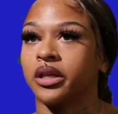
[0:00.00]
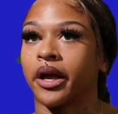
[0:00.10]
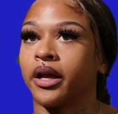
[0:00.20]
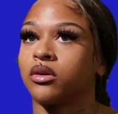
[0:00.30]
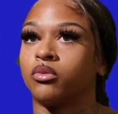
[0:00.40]

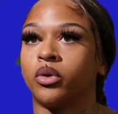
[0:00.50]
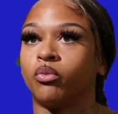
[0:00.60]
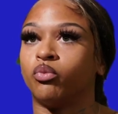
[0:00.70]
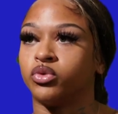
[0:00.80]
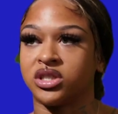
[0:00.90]
like
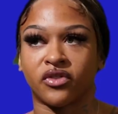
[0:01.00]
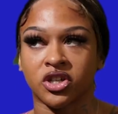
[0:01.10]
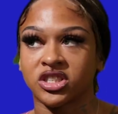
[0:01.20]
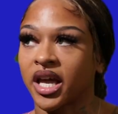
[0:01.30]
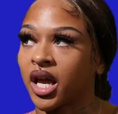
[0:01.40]
when she
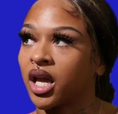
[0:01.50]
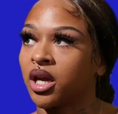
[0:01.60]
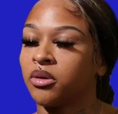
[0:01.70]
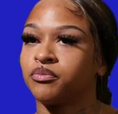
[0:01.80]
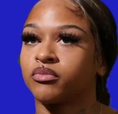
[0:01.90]
first
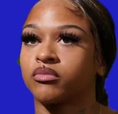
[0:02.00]
came